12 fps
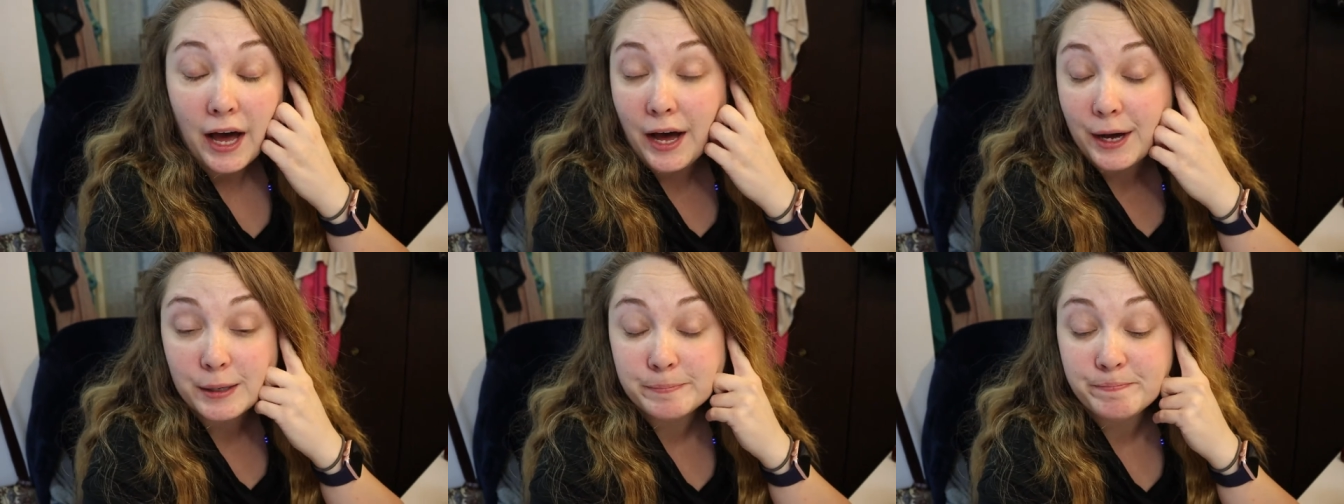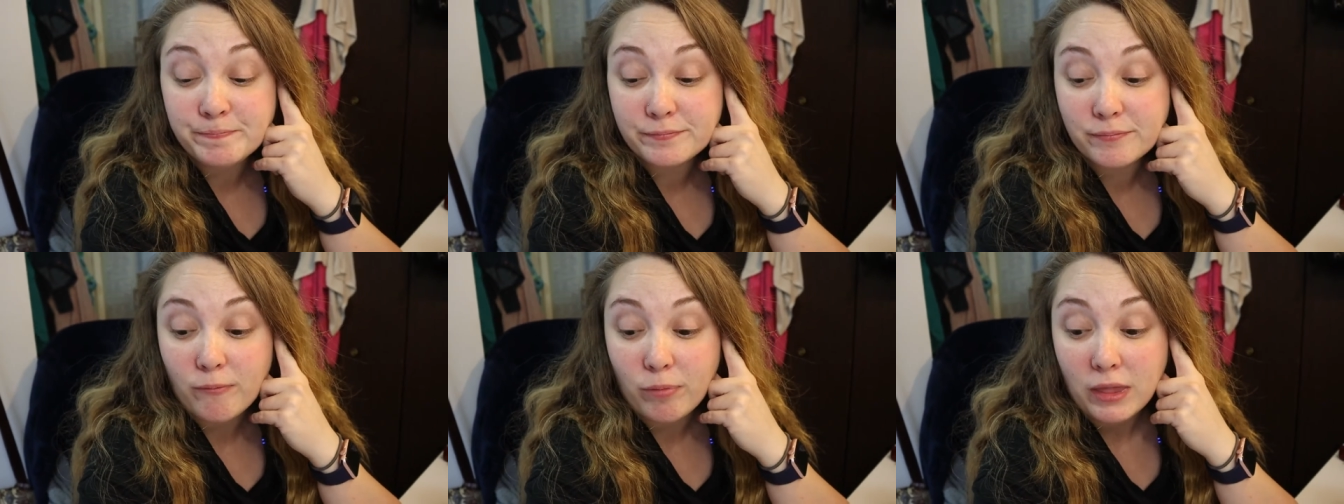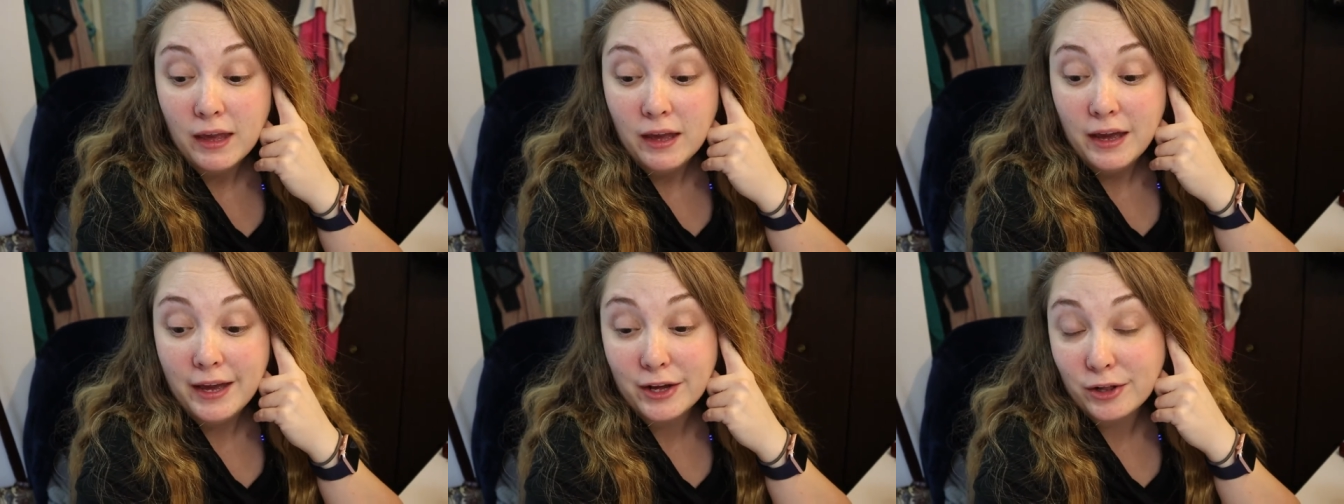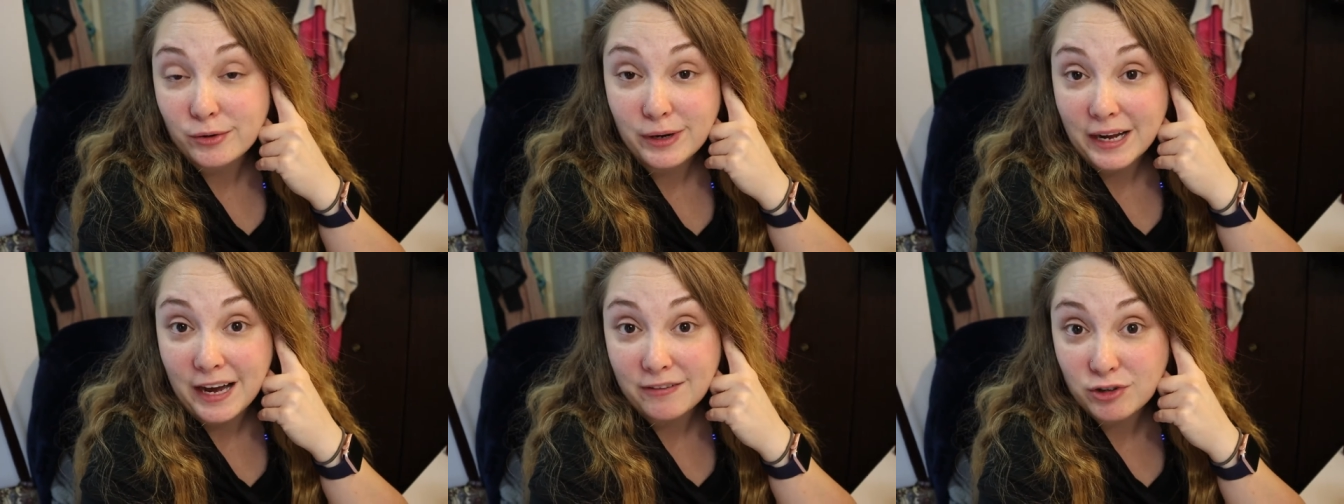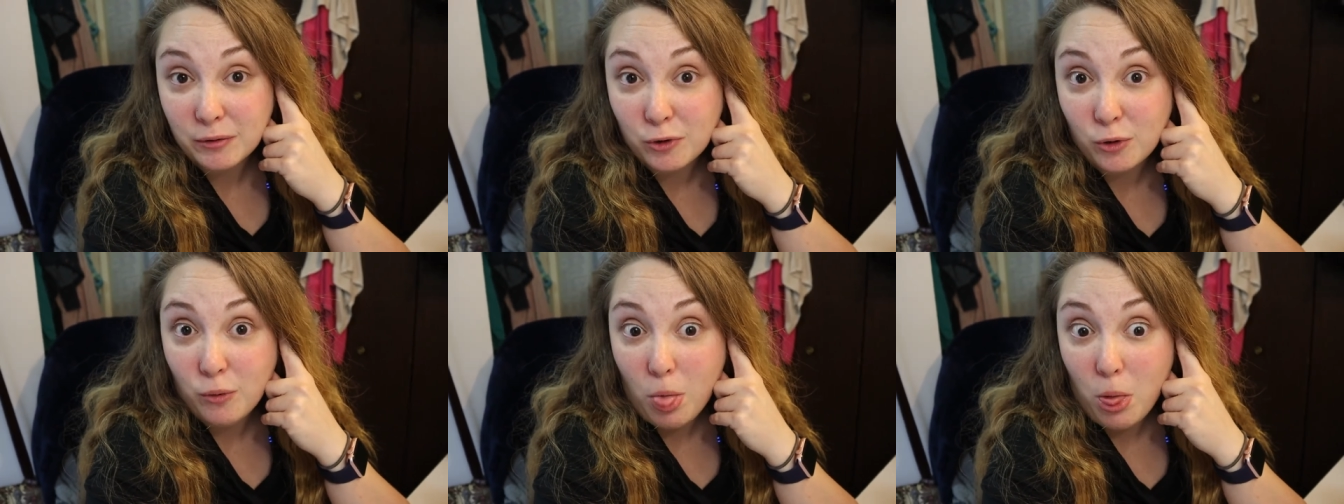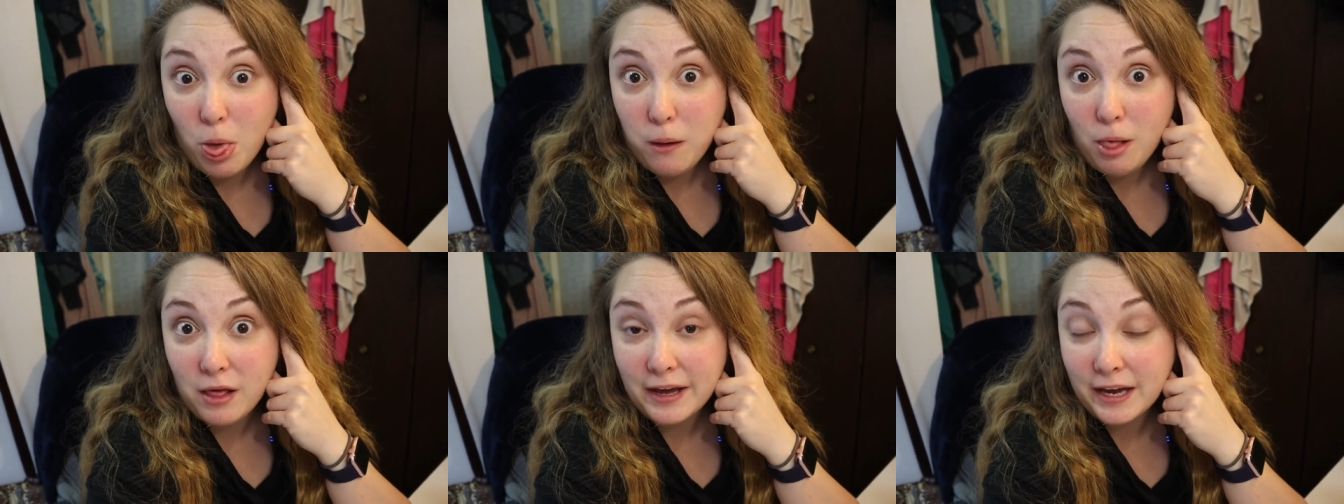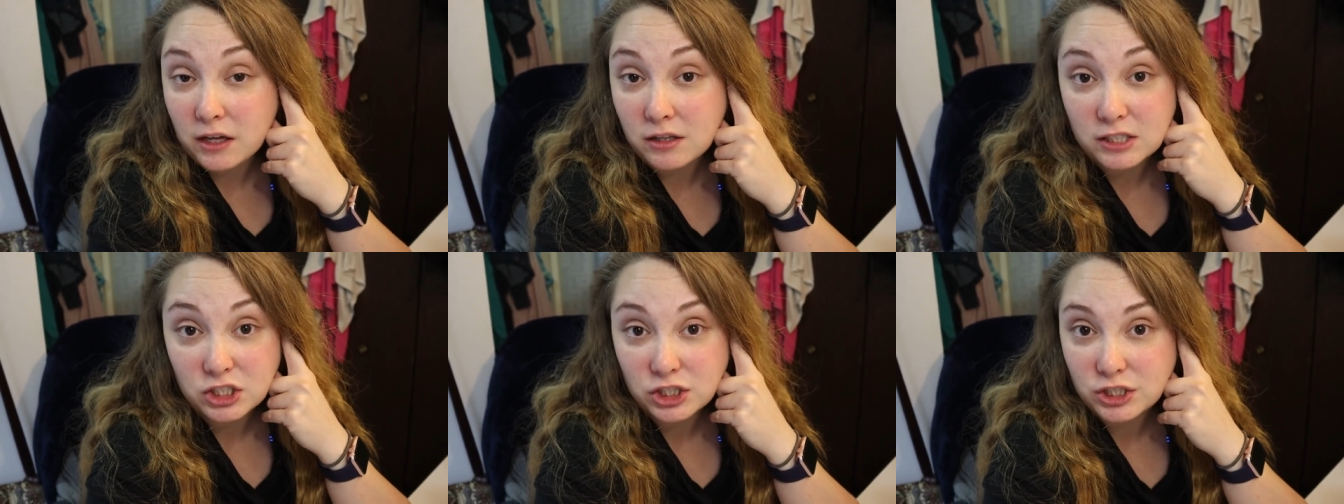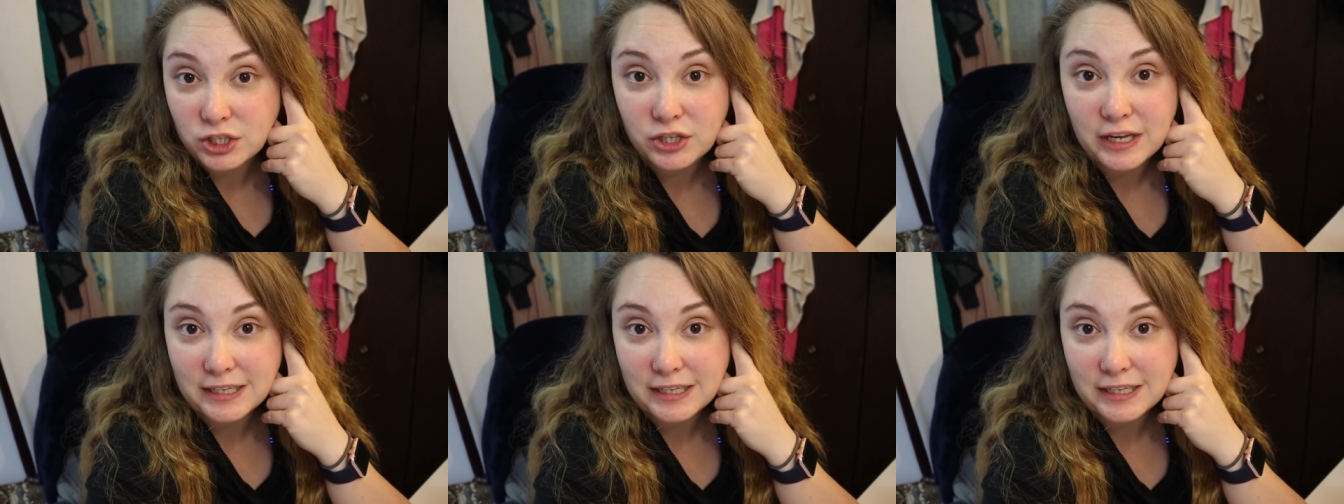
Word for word: Um, including I have to go to the English.